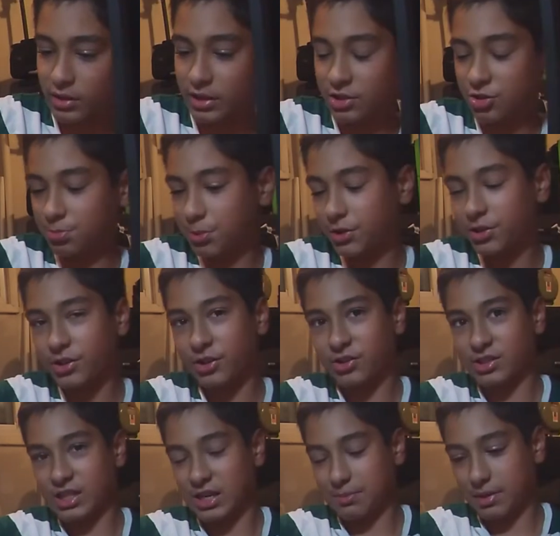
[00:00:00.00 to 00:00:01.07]
Okay, just put your
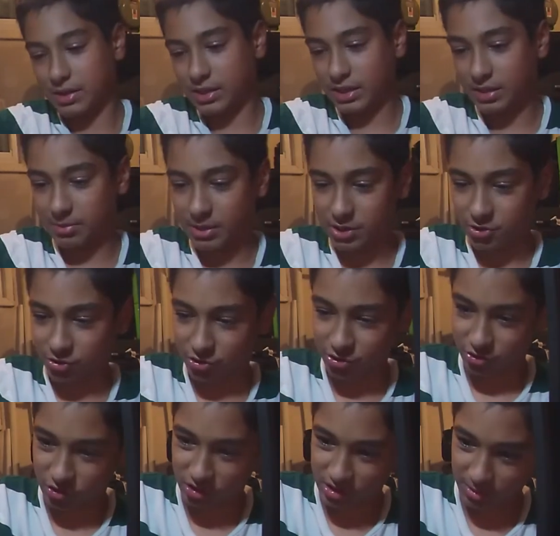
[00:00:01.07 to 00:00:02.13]
gear side by side to make sure
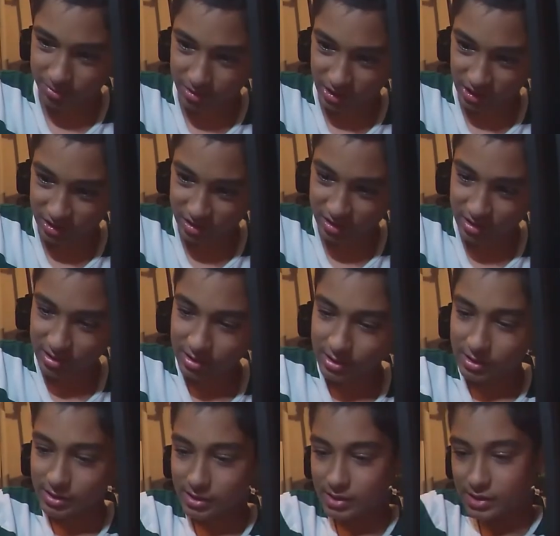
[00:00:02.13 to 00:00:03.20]
they're the same size.
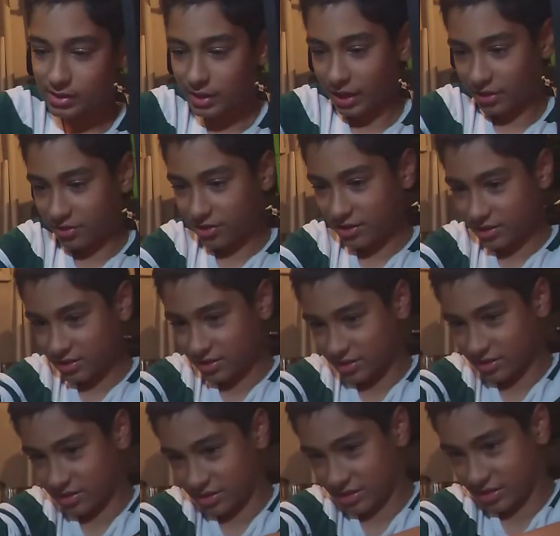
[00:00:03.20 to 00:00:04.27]
I don't think this
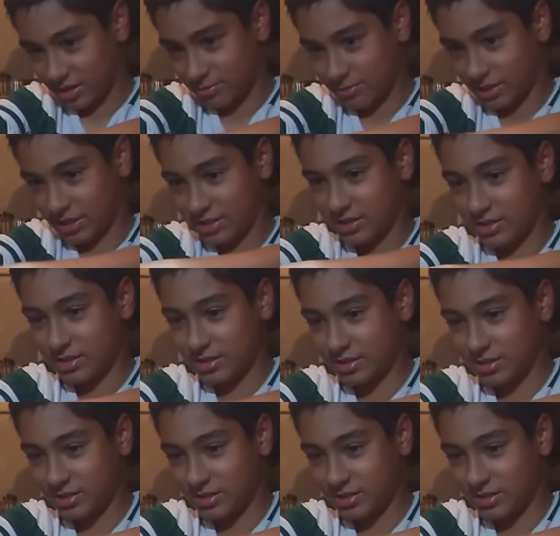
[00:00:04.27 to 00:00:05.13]
is the same size.